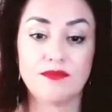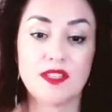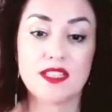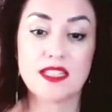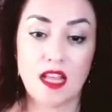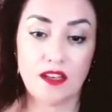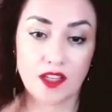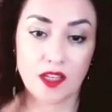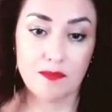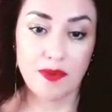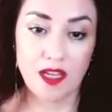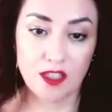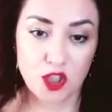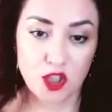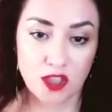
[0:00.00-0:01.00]

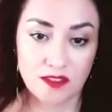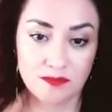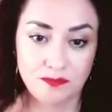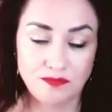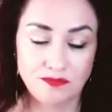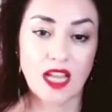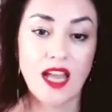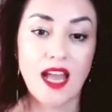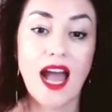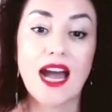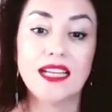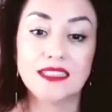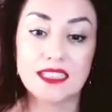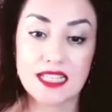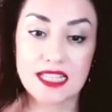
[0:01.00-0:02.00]
self-compassion,
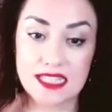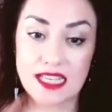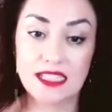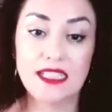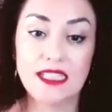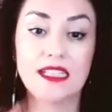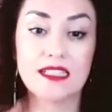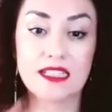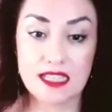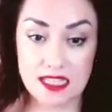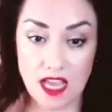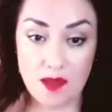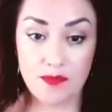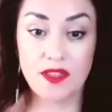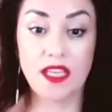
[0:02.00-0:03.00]
understanding,
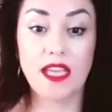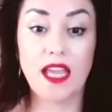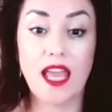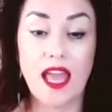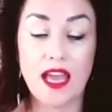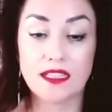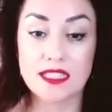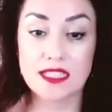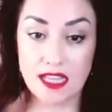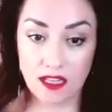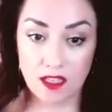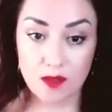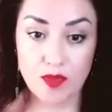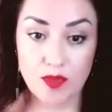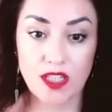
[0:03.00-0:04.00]
accepting, and
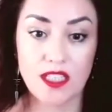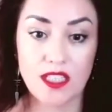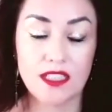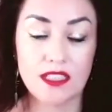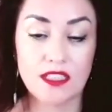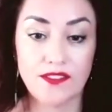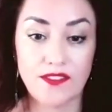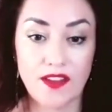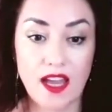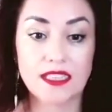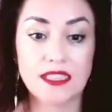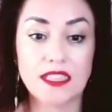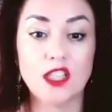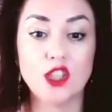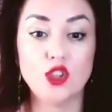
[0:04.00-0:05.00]
celebrating the
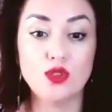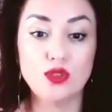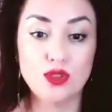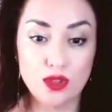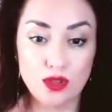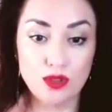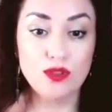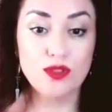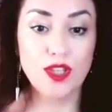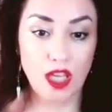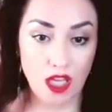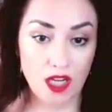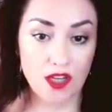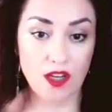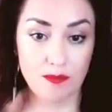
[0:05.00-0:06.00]
fact that you do
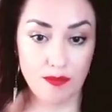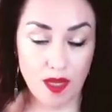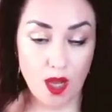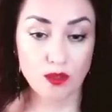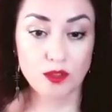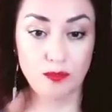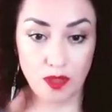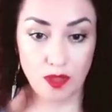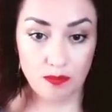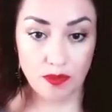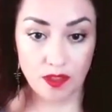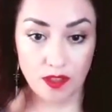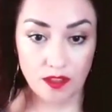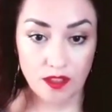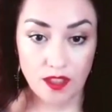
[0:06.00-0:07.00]
care about
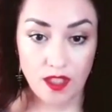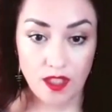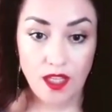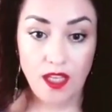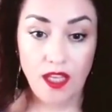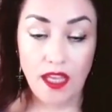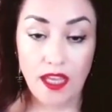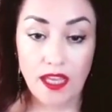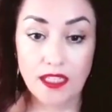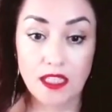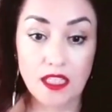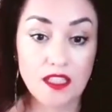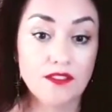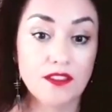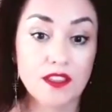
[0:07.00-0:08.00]
people. And
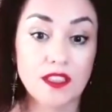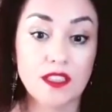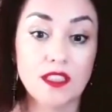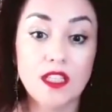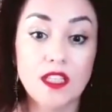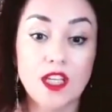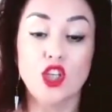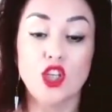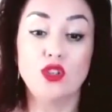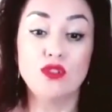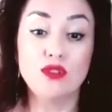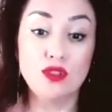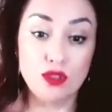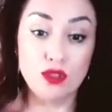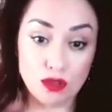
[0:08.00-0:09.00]
even you
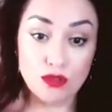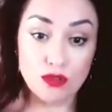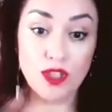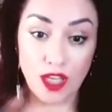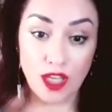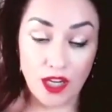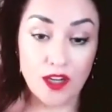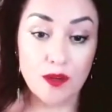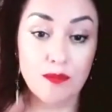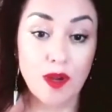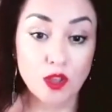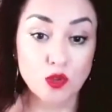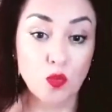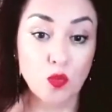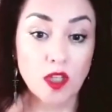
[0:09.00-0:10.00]
do care
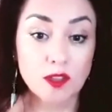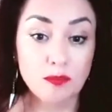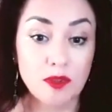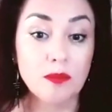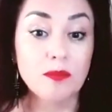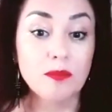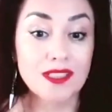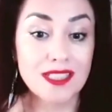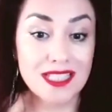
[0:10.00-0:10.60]
about what people